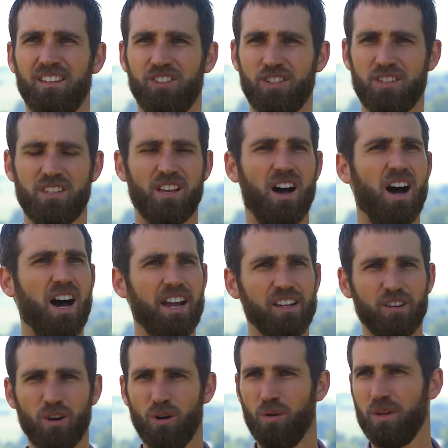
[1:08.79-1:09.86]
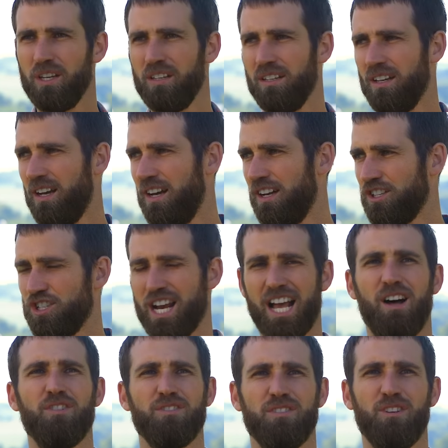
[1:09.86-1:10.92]
Just the ongoing uh,
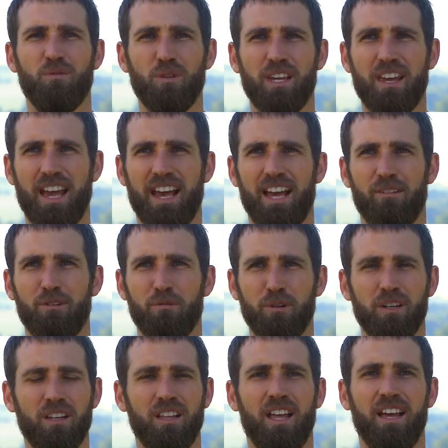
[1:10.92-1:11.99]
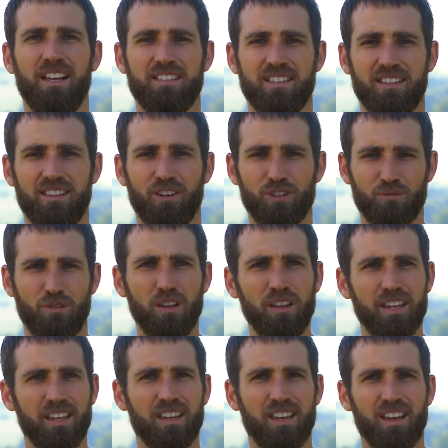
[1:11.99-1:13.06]
challenges that we had, we realized that there's
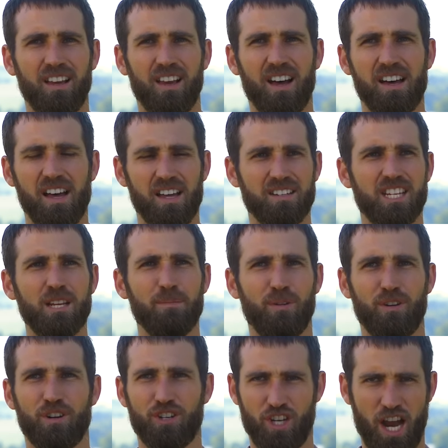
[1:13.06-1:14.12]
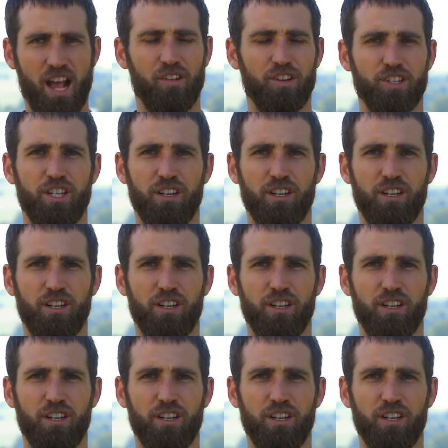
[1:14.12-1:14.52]
really a, a deeper challenge